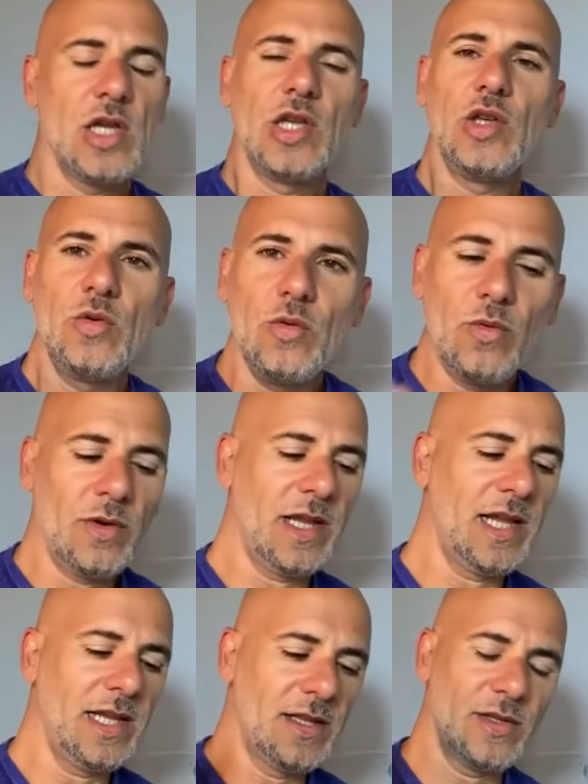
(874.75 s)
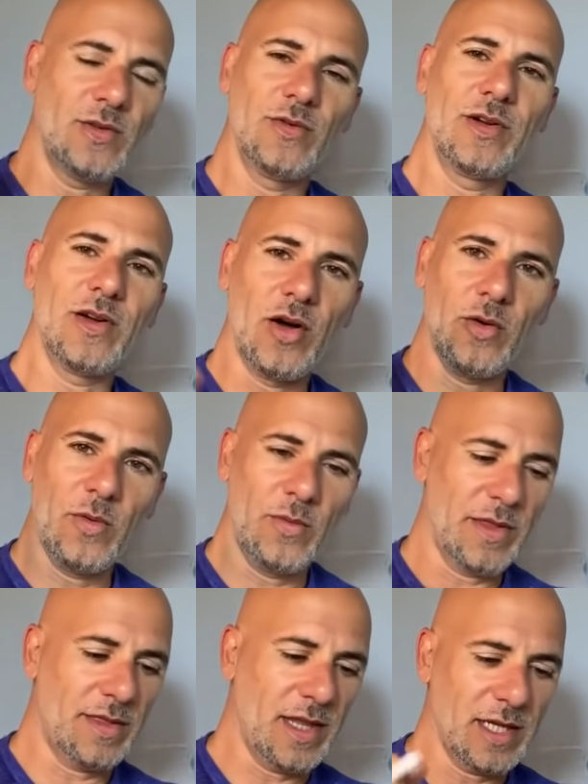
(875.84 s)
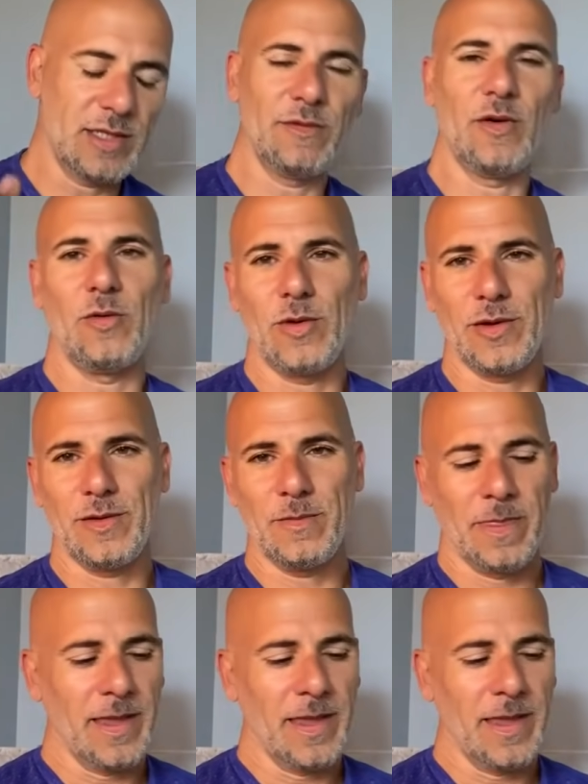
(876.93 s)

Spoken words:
You need to go with things forward.